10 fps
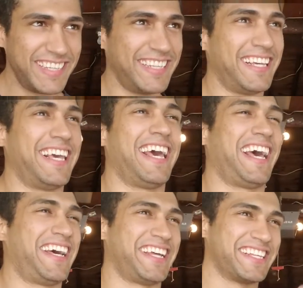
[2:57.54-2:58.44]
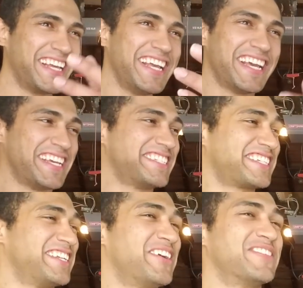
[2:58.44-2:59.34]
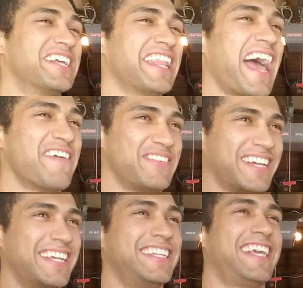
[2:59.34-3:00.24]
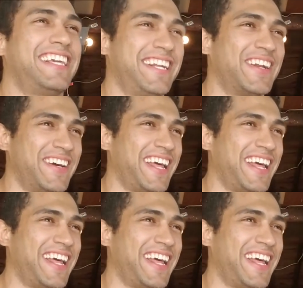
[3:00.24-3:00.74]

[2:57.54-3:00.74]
get the fuck out of here.